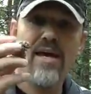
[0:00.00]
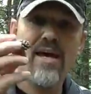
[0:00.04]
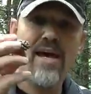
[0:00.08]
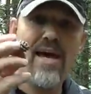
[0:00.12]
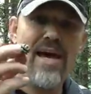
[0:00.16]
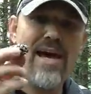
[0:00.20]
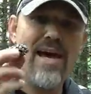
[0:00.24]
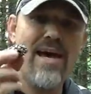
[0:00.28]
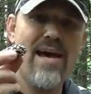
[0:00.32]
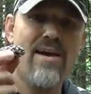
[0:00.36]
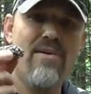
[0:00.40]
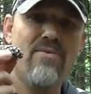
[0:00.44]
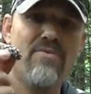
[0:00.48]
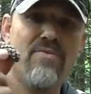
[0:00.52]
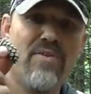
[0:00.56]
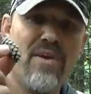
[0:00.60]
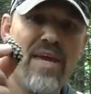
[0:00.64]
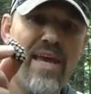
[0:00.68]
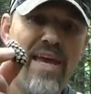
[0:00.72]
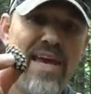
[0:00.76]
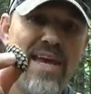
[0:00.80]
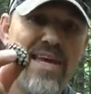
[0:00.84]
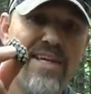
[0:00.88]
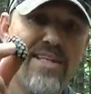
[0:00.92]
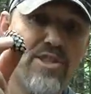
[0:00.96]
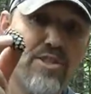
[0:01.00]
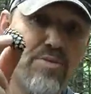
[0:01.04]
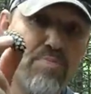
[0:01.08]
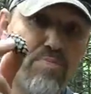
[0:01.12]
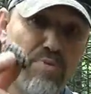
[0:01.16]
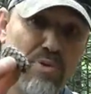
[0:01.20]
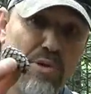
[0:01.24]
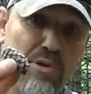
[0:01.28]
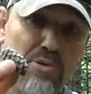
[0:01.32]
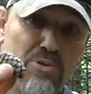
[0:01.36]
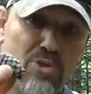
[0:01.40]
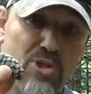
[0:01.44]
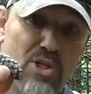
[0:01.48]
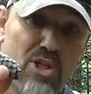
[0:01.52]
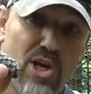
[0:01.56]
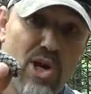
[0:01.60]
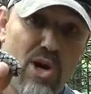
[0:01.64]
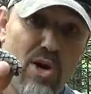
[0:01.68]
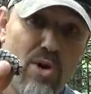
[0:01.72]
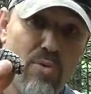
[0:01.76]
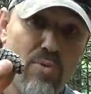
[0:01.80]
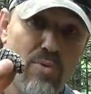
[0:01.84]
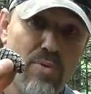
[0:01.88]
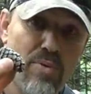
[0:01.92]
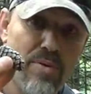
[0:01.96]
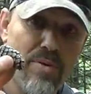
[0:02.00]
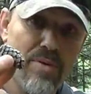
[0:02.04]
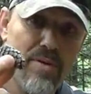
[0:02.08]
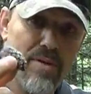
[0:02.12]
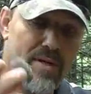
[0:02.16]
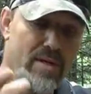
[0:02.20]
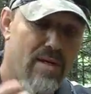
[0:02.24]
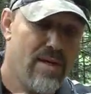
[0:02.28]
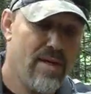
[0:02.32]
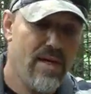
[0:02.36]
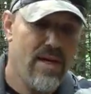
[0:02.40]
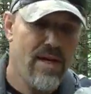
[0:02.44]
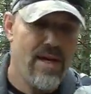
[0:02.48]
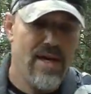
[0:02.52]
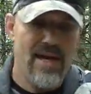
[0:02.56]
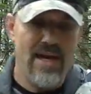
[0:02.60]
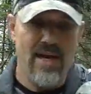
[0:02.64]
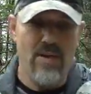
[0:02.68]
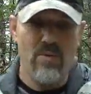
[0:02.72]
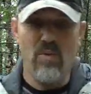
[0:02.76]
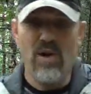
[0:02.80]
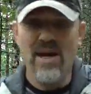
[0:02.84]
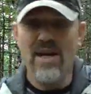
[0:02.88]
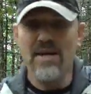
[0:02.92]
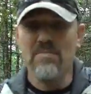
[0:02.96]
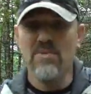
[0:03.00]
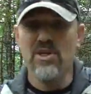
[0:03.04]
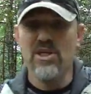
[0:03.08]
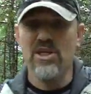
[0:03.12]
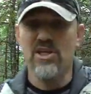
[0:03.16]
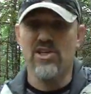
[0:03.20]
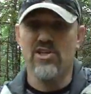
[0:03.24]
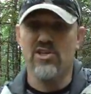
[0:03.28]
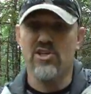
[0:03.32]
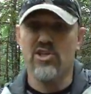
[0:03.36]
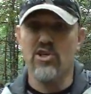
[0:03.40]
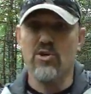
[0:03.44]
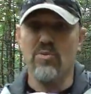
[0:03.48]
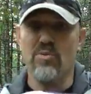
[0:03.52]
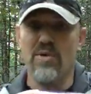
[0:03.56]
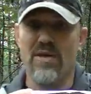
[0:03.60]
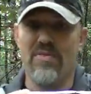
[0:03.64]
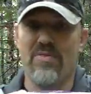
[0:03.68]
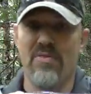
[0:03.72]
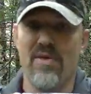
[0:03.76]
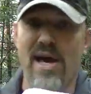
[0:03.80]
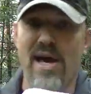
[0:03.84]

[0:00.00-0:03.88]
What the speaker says: have a spruce cone. And what I'm going to do with